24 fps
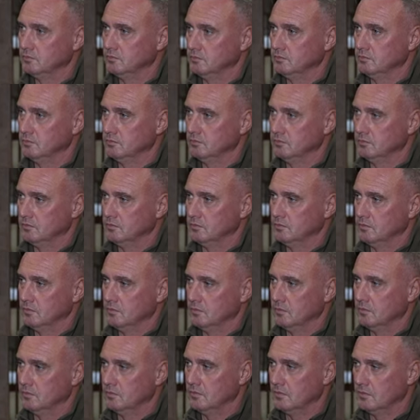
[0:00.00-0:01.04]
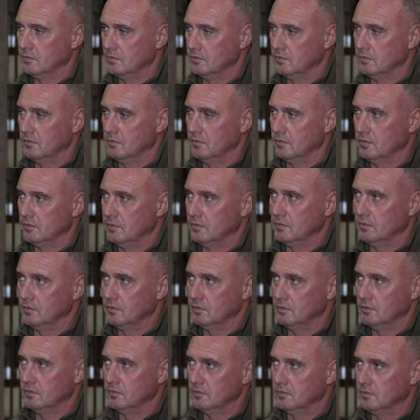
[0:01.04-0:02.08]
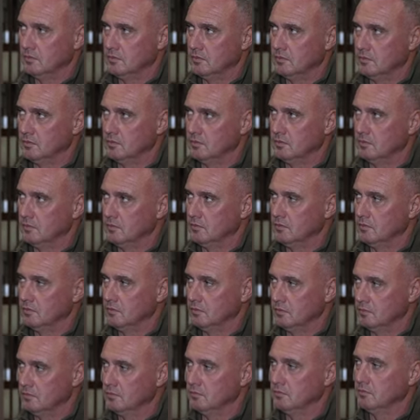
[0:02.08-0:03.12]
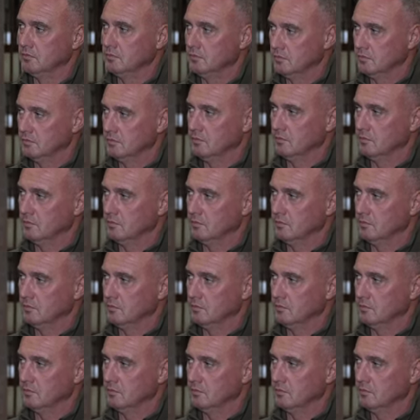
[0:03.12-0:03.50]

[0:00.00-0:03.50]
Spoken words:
(not speaking)